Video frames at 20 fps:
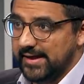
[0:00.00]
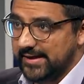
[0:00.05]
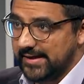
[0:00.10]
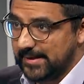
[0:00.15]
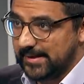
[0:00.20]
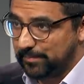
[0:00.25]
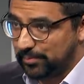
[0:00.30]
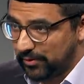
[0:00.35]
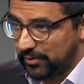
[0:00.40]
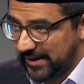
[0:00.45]

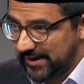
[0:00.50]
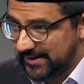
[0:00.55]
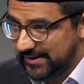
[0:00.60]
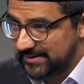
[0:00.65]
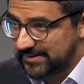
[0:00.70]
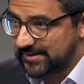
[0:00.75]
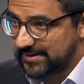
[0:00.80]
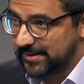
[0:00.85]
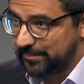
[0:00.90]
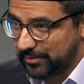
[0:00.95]
He
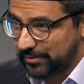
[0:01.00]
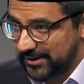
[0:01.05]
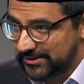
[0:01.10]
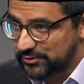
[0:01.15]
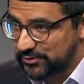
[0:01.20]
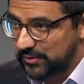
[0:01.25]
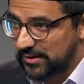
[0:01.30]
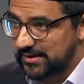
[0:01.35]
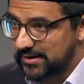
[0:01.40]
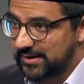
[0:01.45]
prayed, he
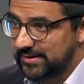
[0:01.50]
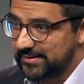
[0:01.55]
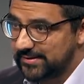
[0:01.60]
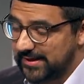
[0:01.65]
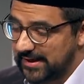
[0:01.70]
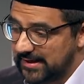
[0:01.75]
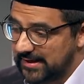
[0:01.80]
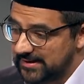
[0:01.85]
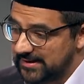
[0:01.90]
prayed to Allah, that